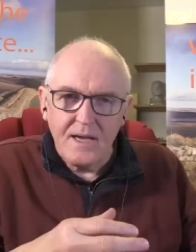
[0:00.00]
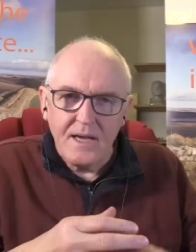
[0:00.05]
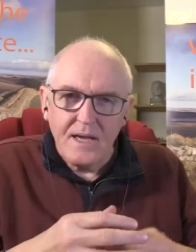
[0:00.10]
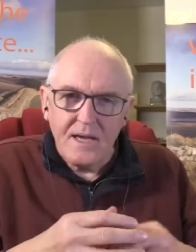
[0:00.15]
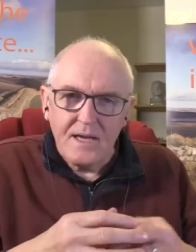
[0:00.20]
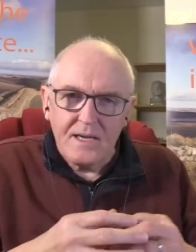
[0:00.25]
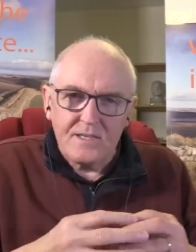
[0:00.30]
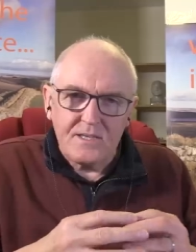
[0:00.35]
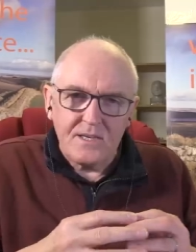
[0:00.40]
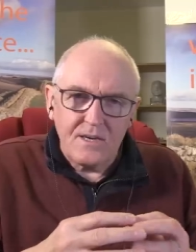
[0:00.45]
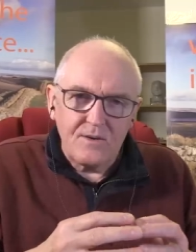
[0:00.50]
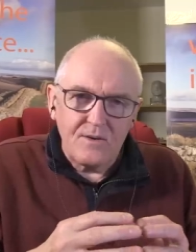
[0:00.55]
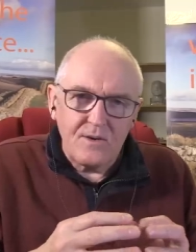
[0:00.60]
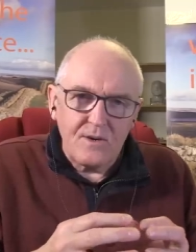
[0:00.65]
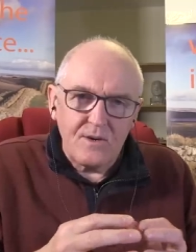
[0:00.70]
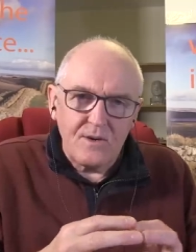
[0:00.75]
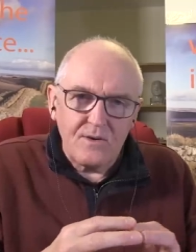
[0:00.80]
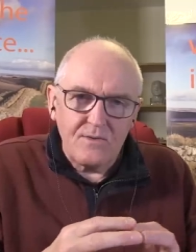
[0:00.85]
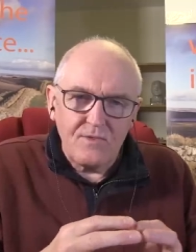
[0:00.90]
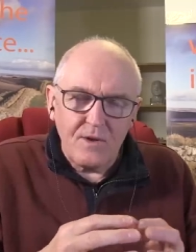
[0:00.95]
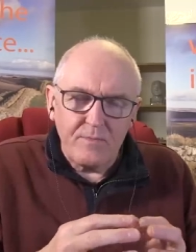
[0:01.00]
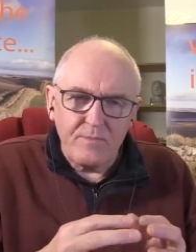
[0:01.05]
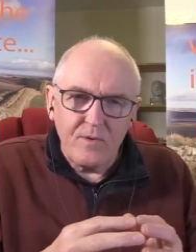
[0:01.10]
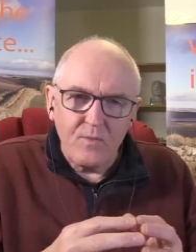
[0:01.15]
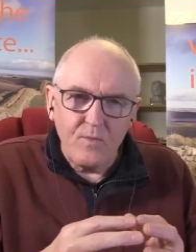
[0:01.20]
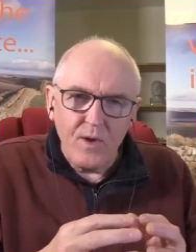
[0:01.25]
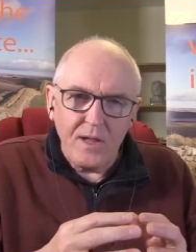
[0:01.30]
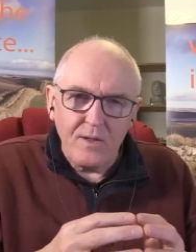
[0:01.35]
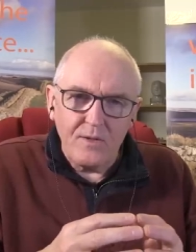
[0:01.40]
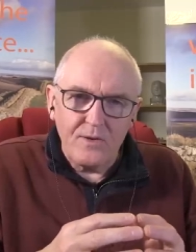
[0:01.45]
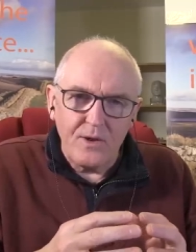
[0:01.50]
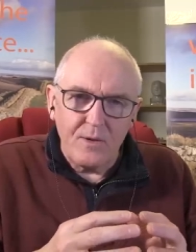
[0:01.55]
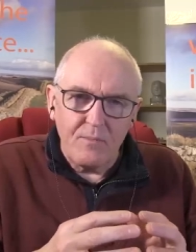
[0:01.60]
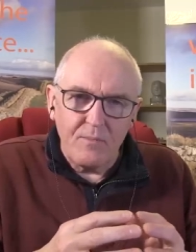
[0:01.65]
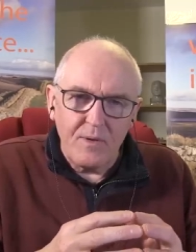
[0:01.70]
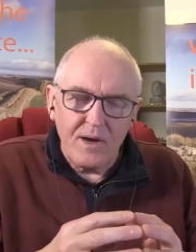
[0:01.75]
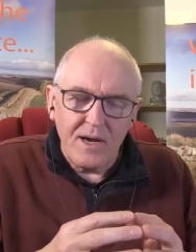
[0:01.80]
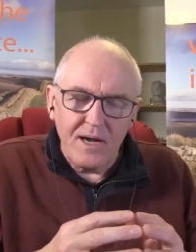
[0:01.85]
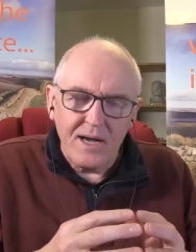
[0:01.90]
So, Robert, welcome.